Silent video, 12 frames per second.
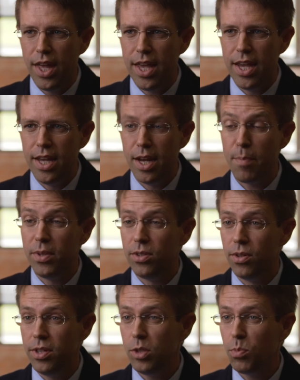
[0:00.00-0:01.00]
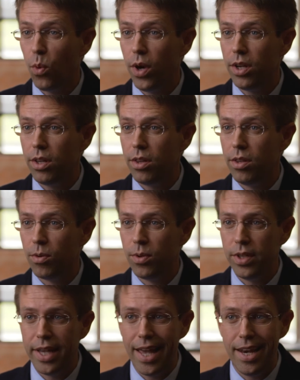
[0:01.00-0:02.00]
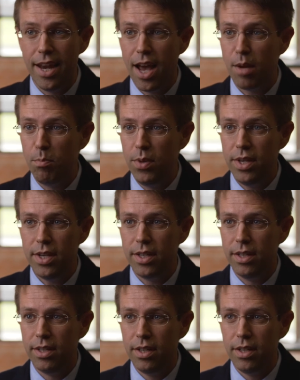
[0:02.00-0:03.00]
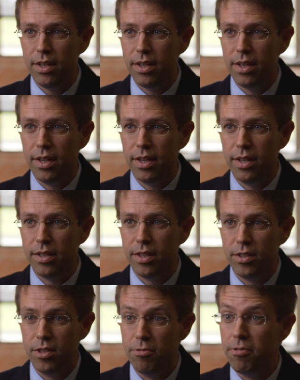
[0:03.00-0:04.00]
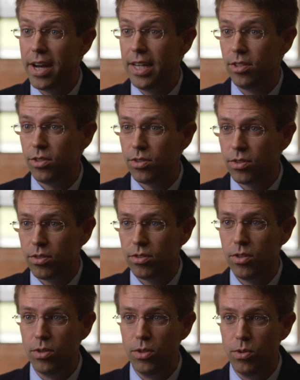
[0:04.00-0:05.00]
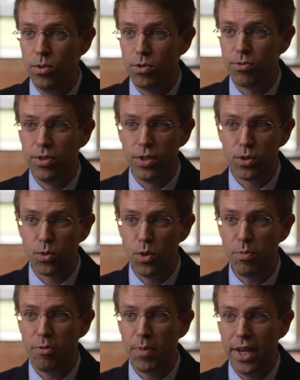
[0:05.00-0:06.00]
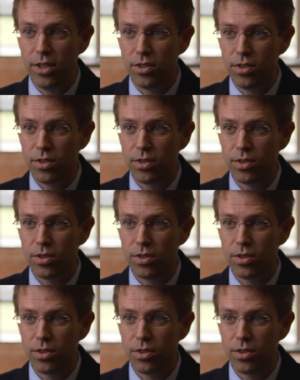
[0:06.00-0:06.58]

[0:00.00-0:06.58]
And up until this point, there really had not been a device to use for this group of patients.